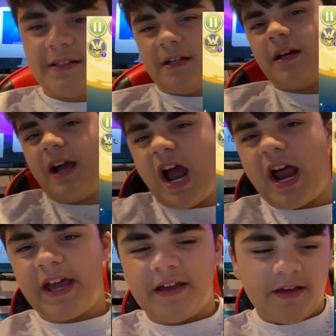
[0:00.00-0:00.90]

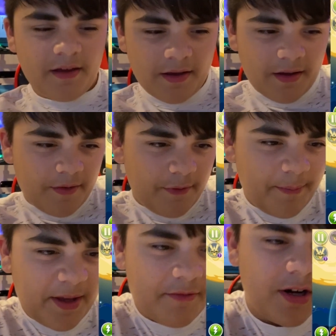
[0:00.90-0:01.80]
Alright. We
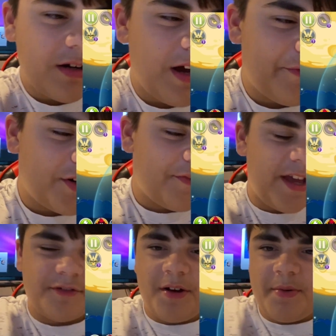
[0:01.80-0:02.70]
beat one level of
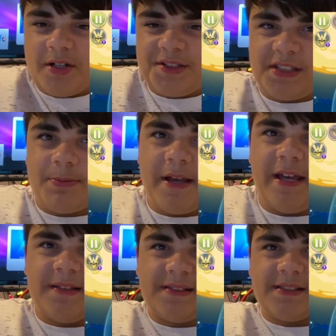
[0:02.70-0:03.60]
Angry Birds
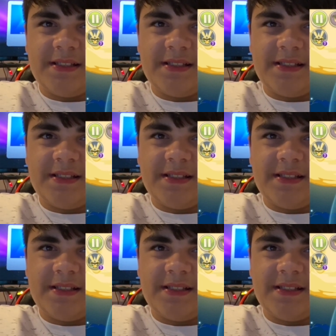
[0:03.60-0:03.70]
Space.